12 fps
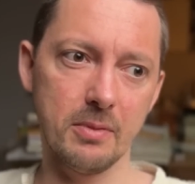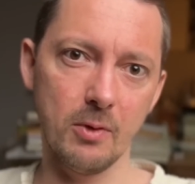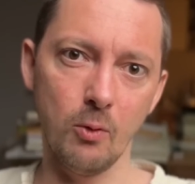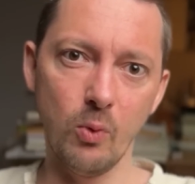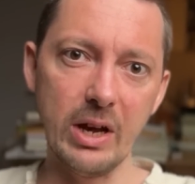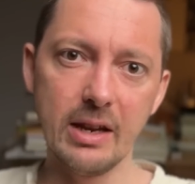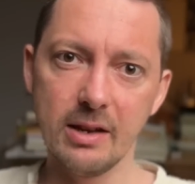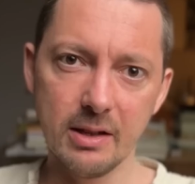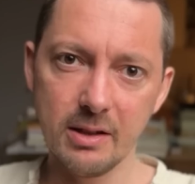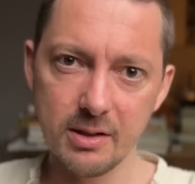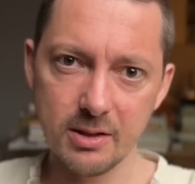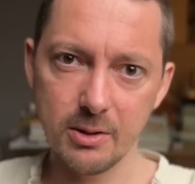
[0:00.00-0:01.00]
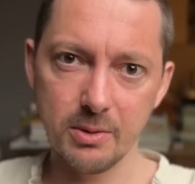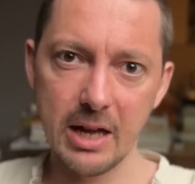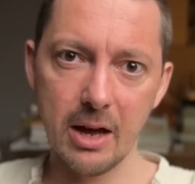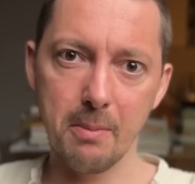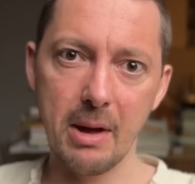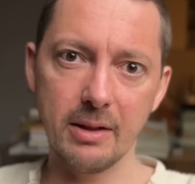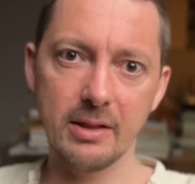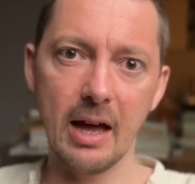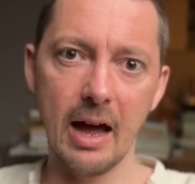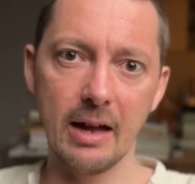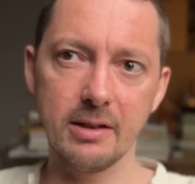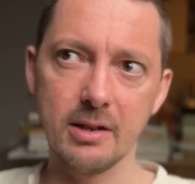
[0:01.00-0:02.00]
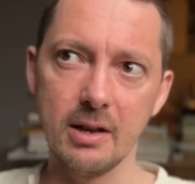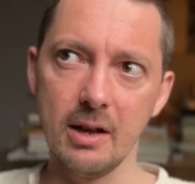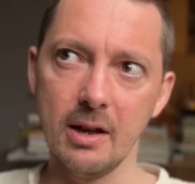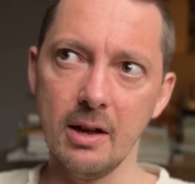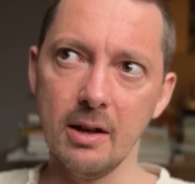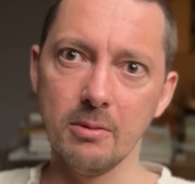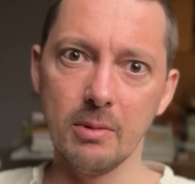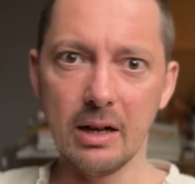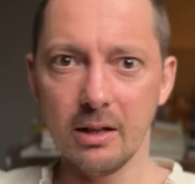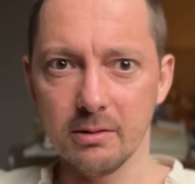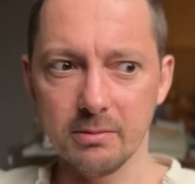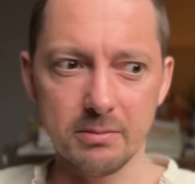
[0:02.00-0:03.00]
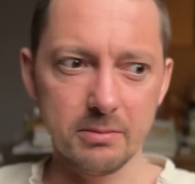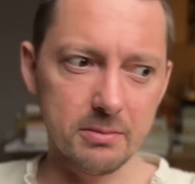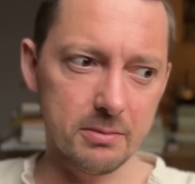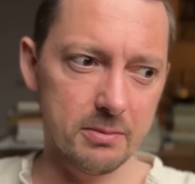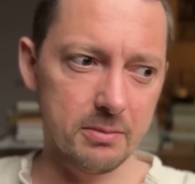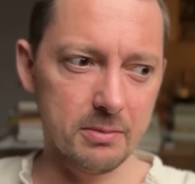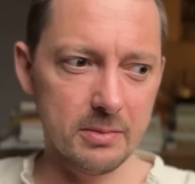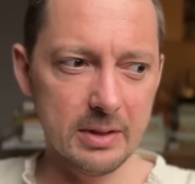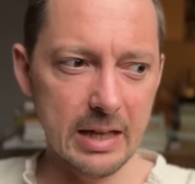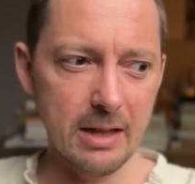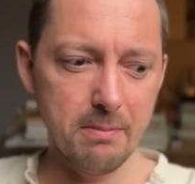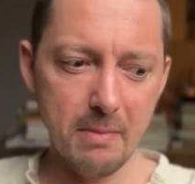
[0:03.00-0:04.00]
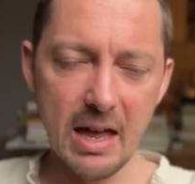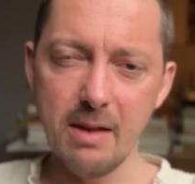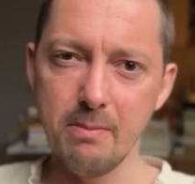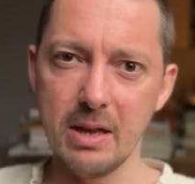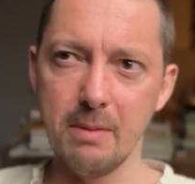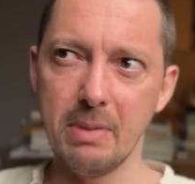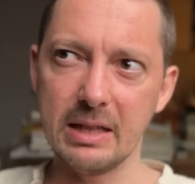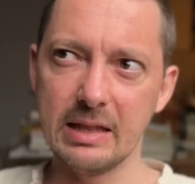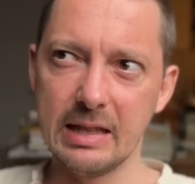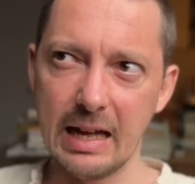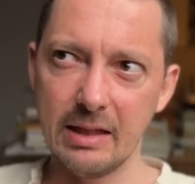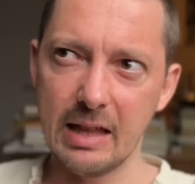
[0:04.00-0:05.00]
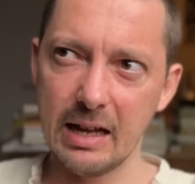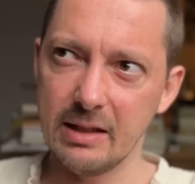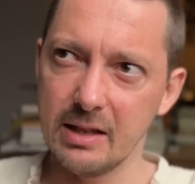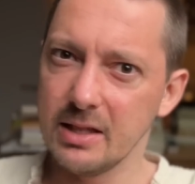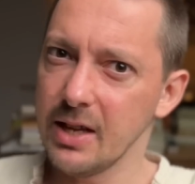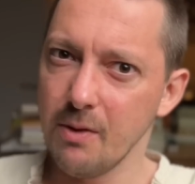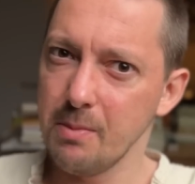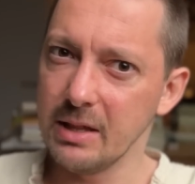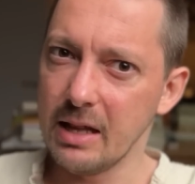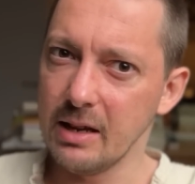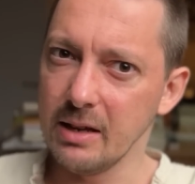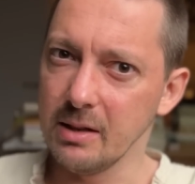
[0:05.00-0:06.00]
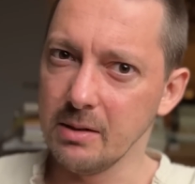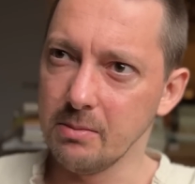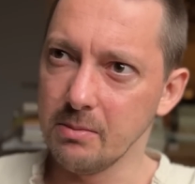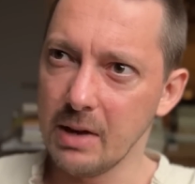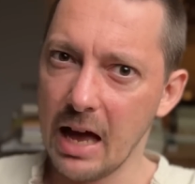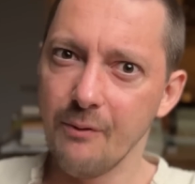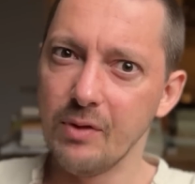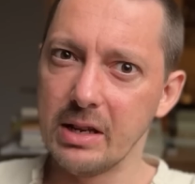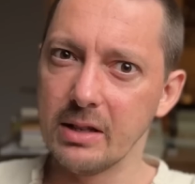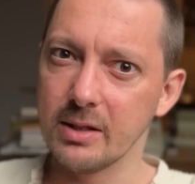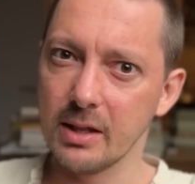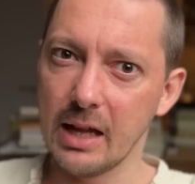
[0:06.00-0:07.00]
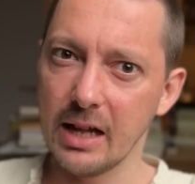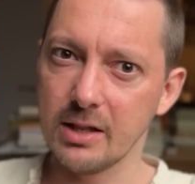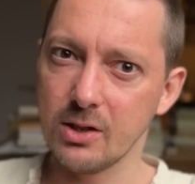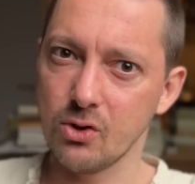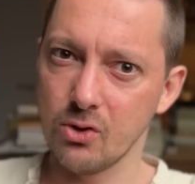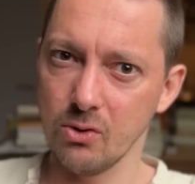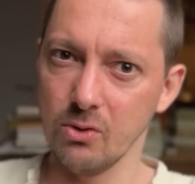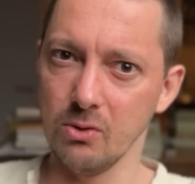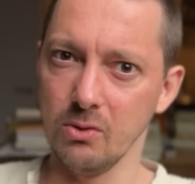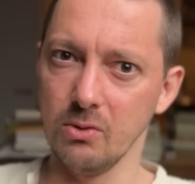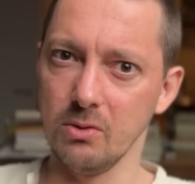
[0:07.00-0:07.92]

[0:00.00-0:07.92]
win, and there is no doubt about that. Well, then maybe, but that there's never been any evidence that that's true.